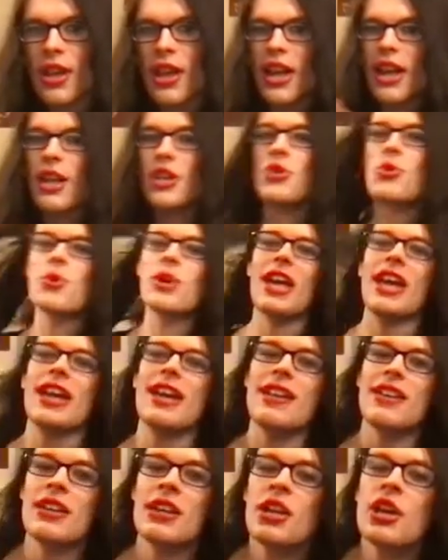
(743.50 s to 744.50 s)
And you
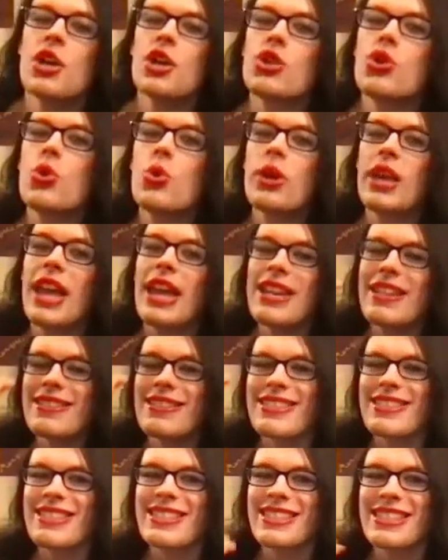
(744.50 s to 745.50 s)
can't
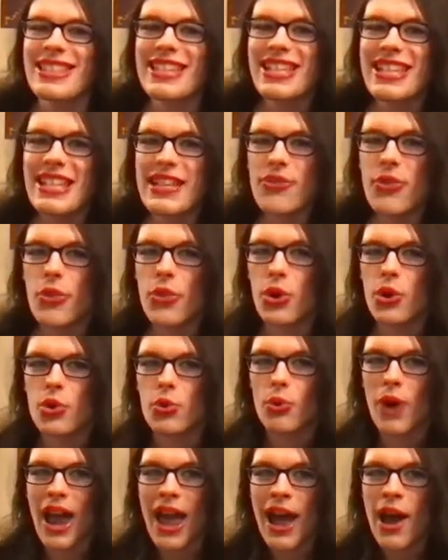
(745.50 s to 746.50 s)
seed the
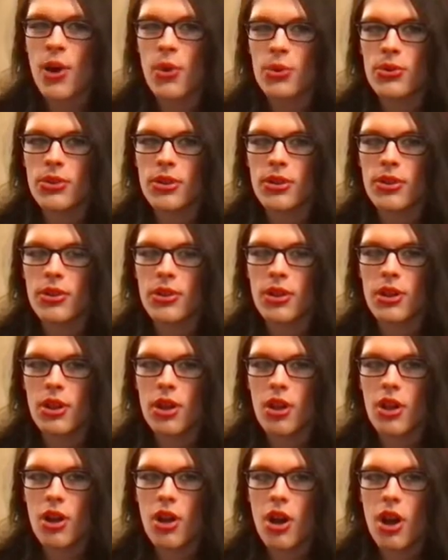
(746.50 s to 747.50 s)
ground
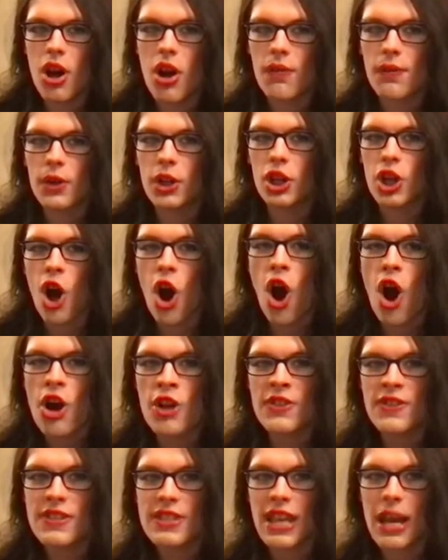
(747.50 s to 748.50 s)
of a
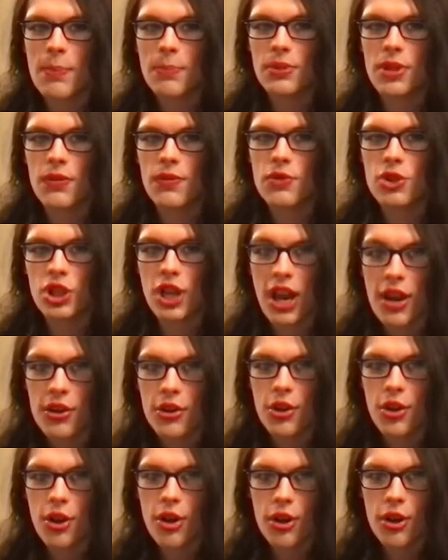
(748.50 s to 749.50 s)
concept of
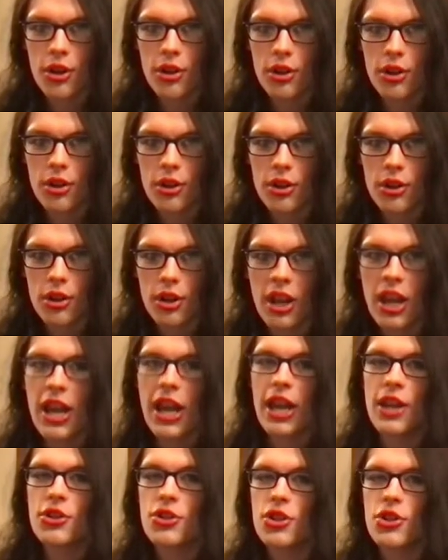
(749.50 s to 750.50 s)
gender
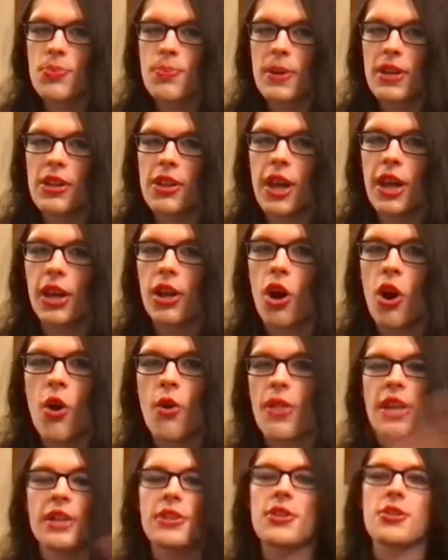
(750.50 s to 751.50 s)
and just be like, oh,
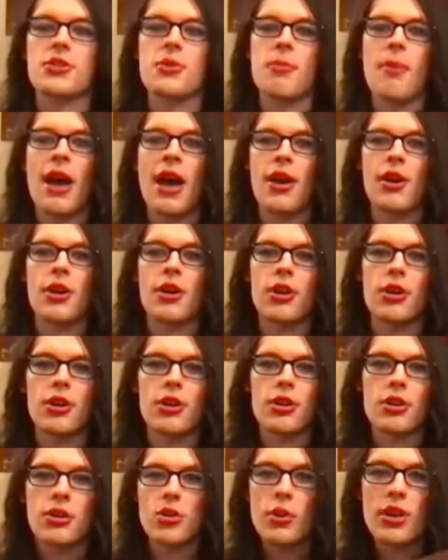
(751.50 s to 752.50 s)
that doesn't matter.
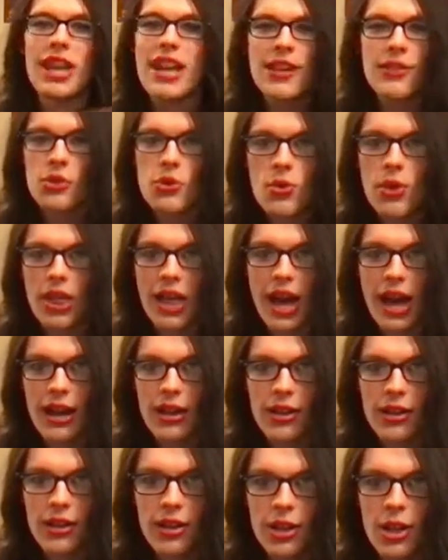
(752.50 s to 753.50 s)
You can't do that.
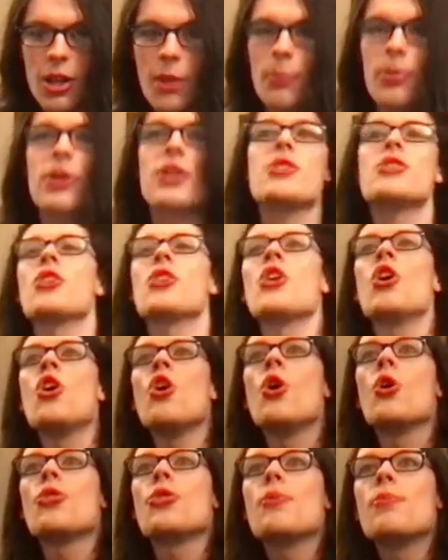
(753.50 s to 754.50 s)
Because
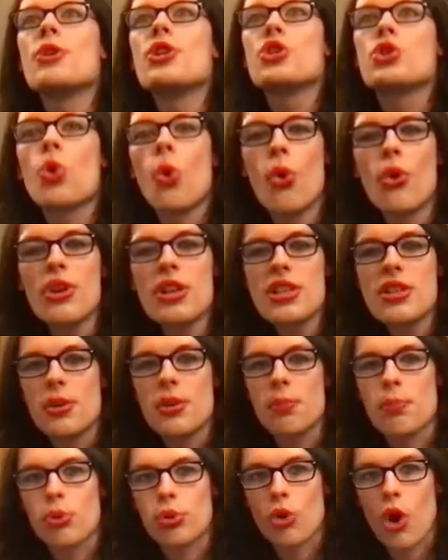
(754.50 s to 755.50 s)
the majority of the
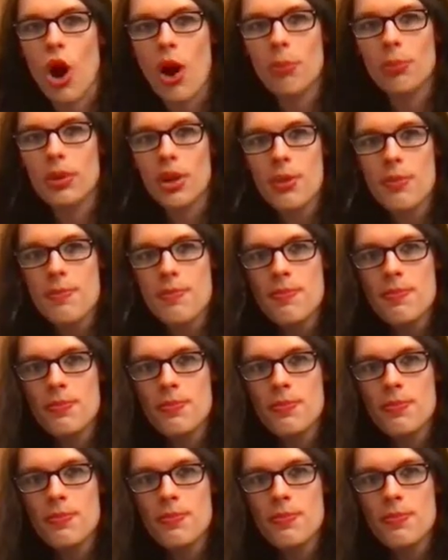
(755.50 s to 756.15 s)
problem,